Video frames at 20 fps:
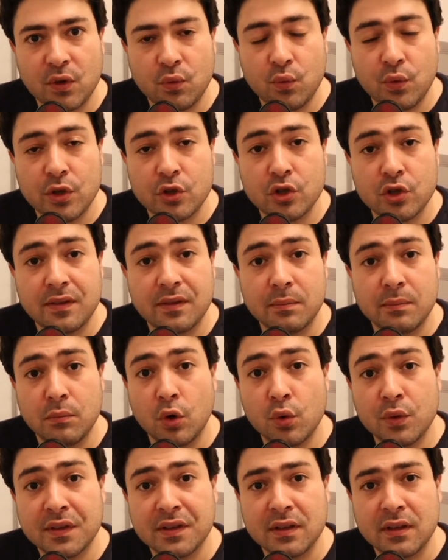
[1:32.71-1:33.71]
which is
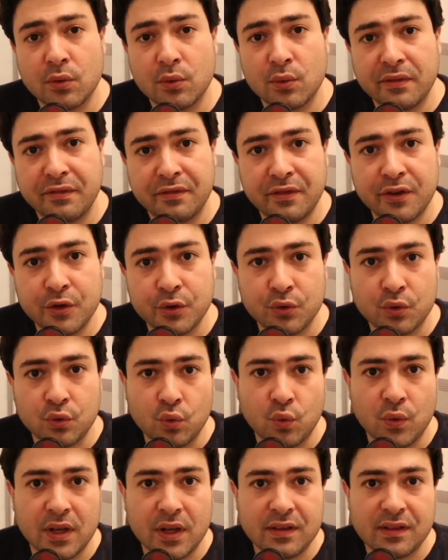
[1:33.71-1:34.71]
mostly referred to
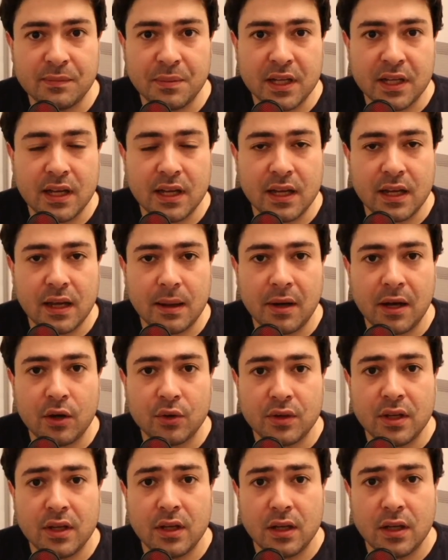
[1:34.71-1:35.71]
when speaking
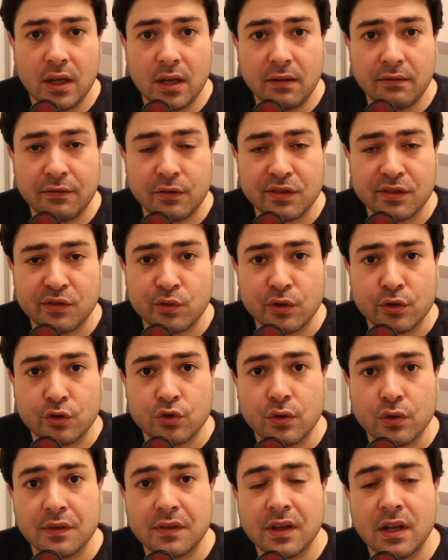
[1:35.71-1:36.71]
about
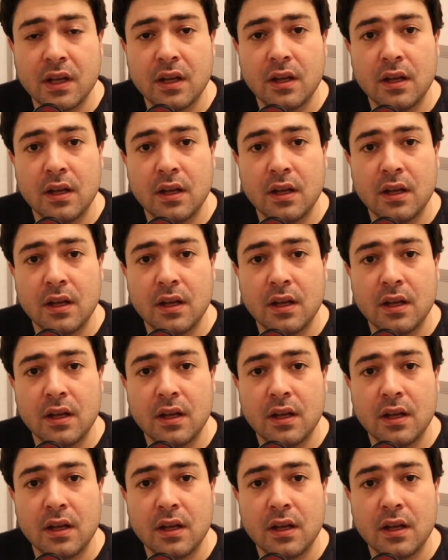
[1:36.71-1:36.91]
infrastructures.